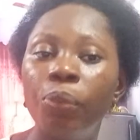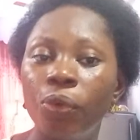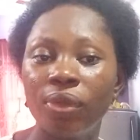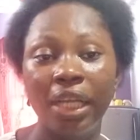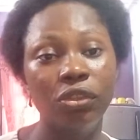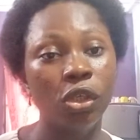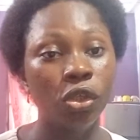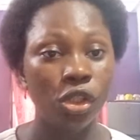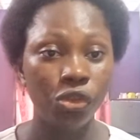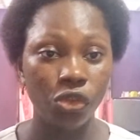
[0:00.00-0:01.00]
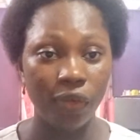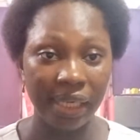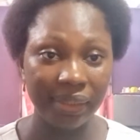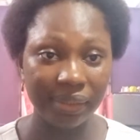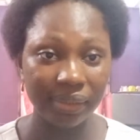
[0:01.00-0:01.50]
book that you're going to
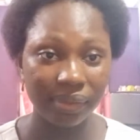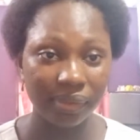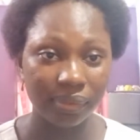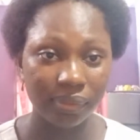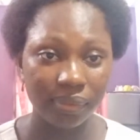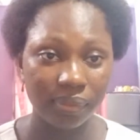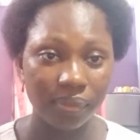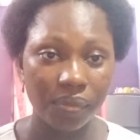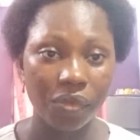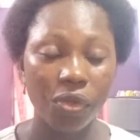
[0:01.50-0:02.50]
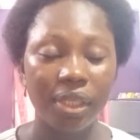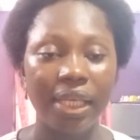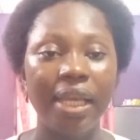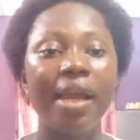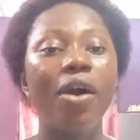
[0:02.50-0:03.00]
write,
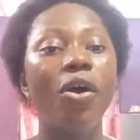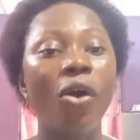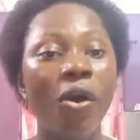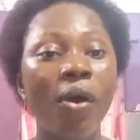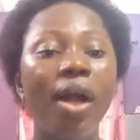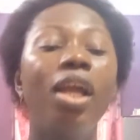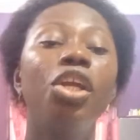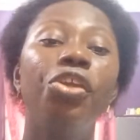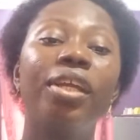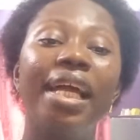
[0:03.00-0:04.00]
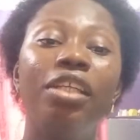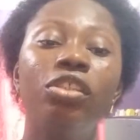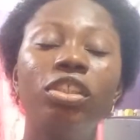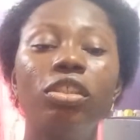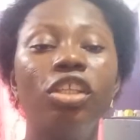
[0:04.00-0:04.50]
okay? Or you can
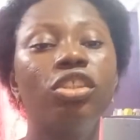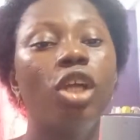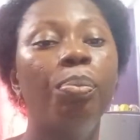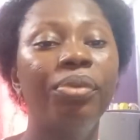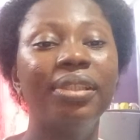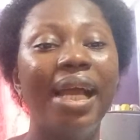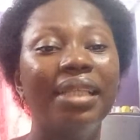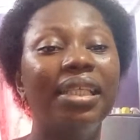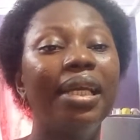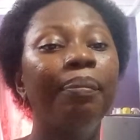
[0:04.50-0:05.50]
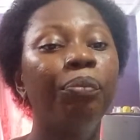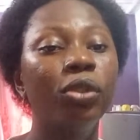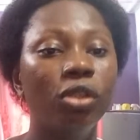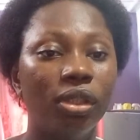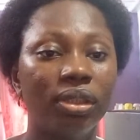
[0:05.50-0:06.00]
use those topics as a
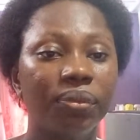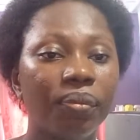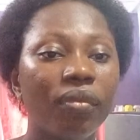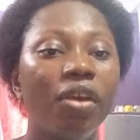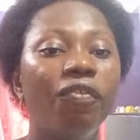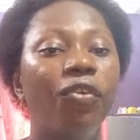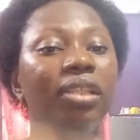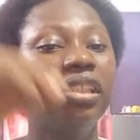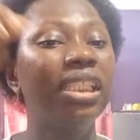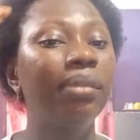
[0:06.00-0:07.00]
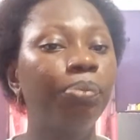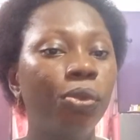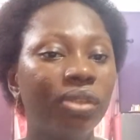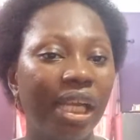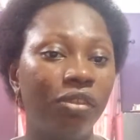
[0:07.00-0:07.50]
bonus for this
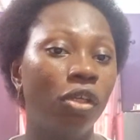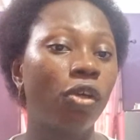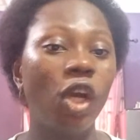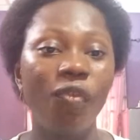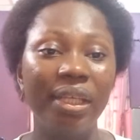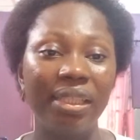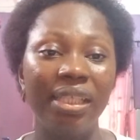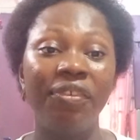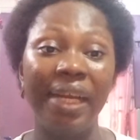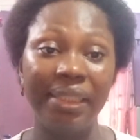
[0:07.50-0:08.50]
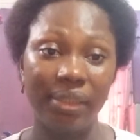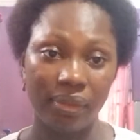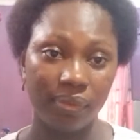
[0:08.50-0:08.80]
book that you're currently writing,